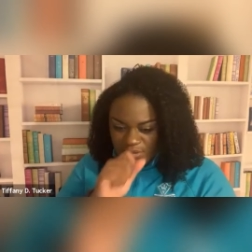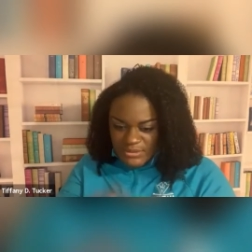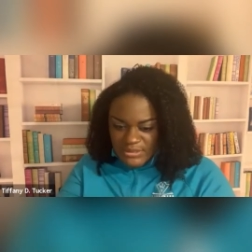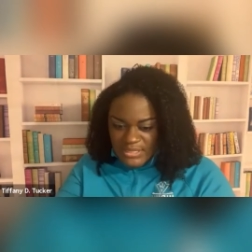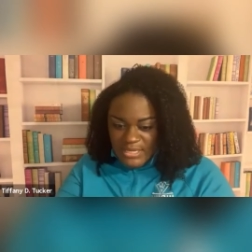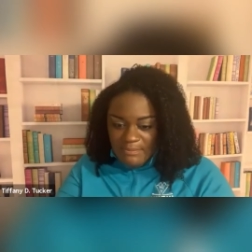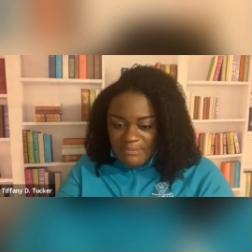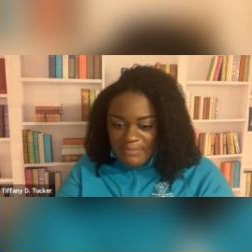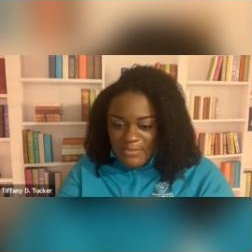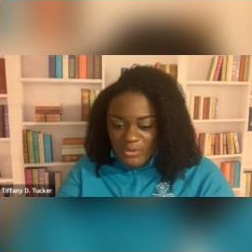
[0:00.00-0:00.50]

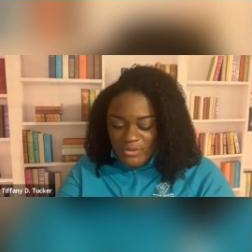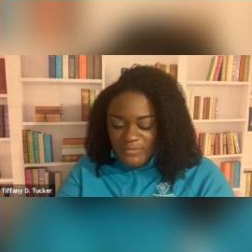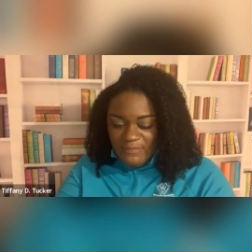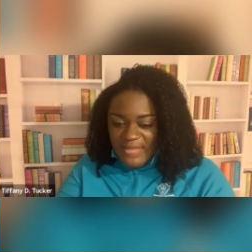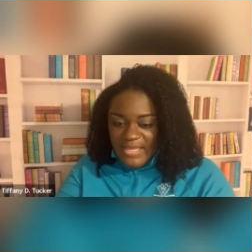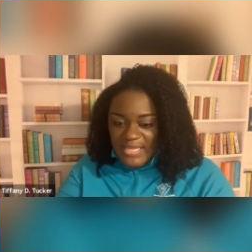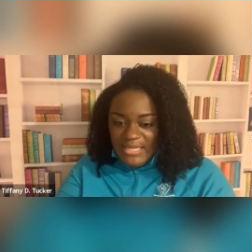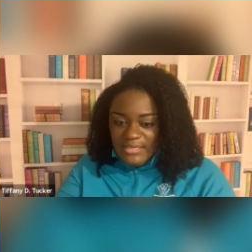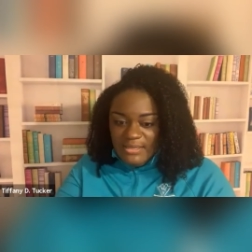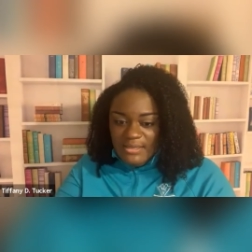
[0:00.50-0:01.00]
They're
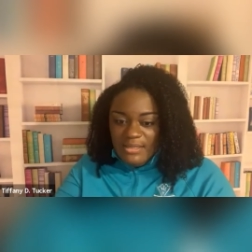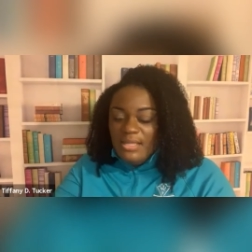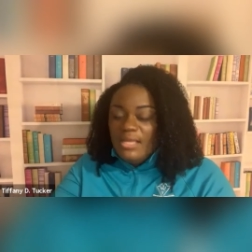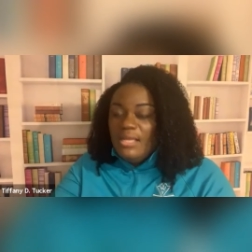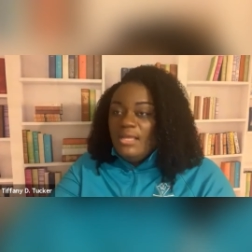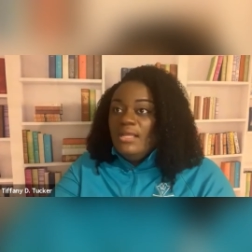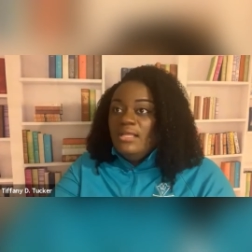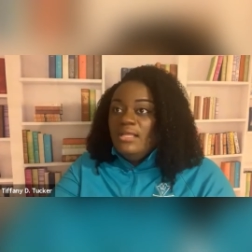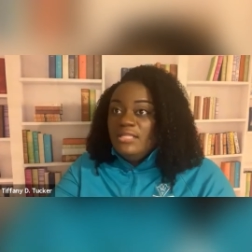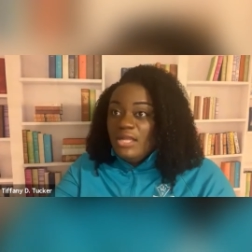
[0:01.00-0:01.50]
motivated,
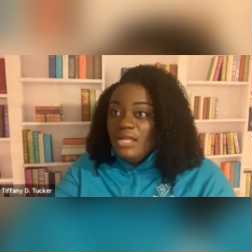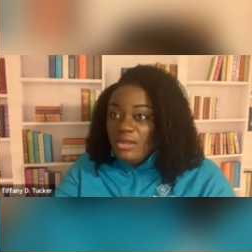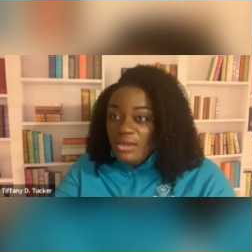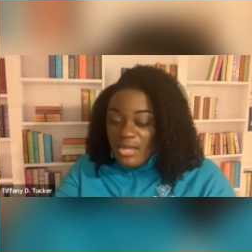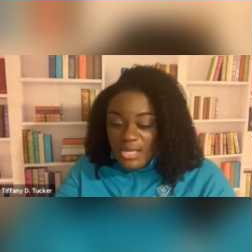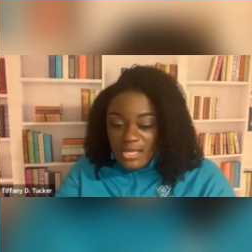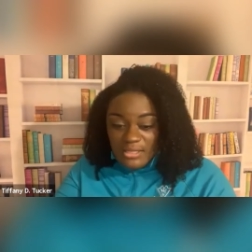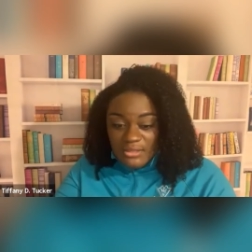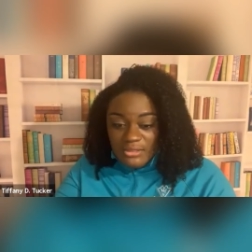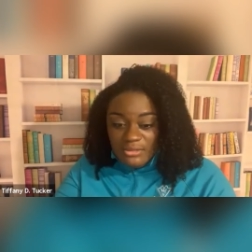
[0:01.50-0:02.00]
they're
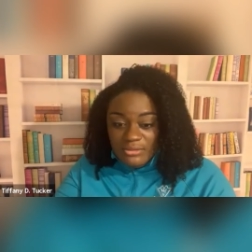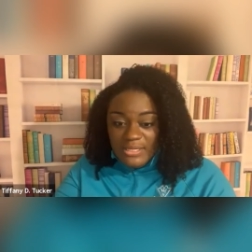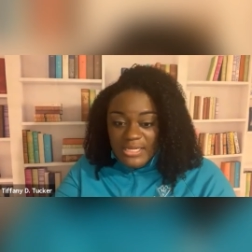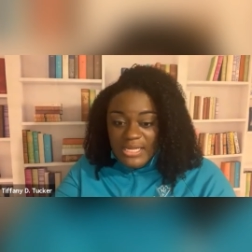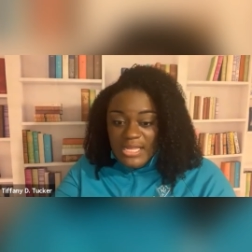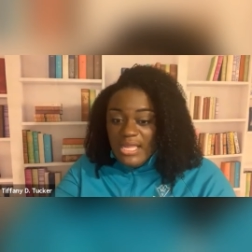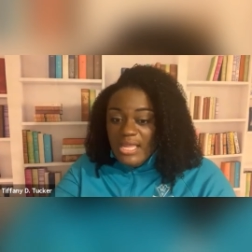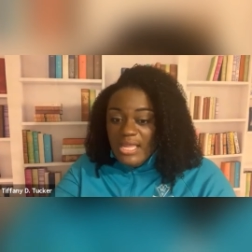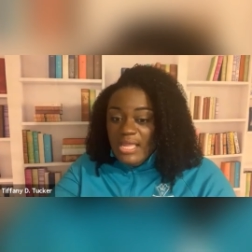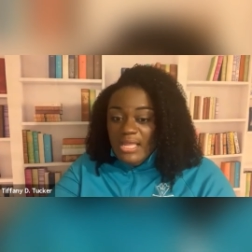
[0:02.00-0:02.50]

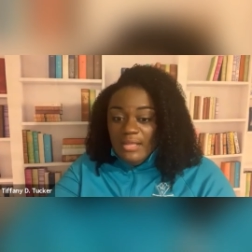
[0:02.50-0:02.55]
hungry,